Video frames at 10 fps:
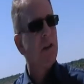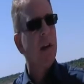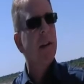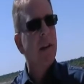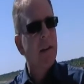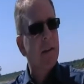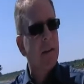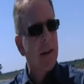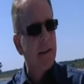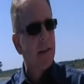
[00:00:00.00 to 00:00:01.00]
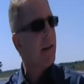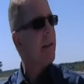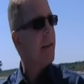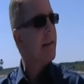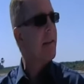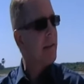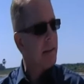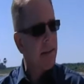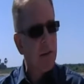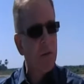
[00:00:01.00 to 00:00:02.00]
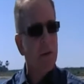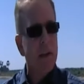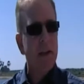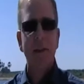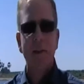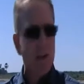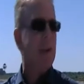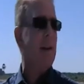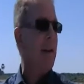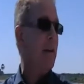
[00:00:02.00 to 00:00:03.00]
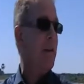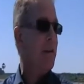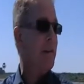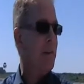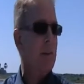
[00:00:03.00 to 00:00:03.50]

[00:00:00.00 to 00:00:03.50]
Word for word: gentle, and you can. Is a nice word, They're really gentle animals, you know.